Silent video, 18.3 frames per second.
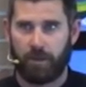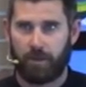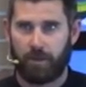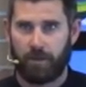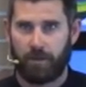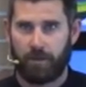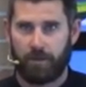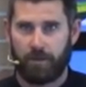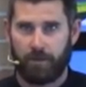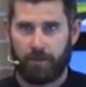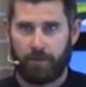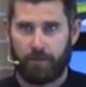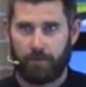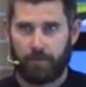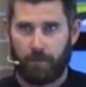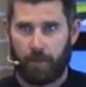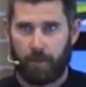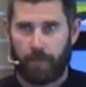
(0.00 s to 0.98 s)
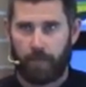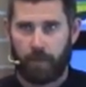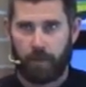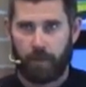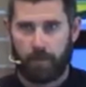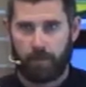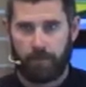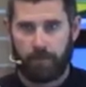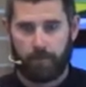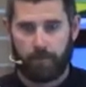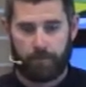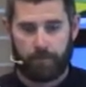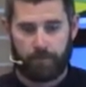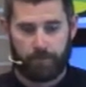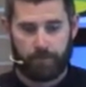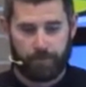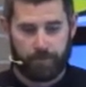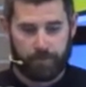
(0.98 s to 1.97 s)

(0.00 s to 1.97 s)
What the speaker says: (silence)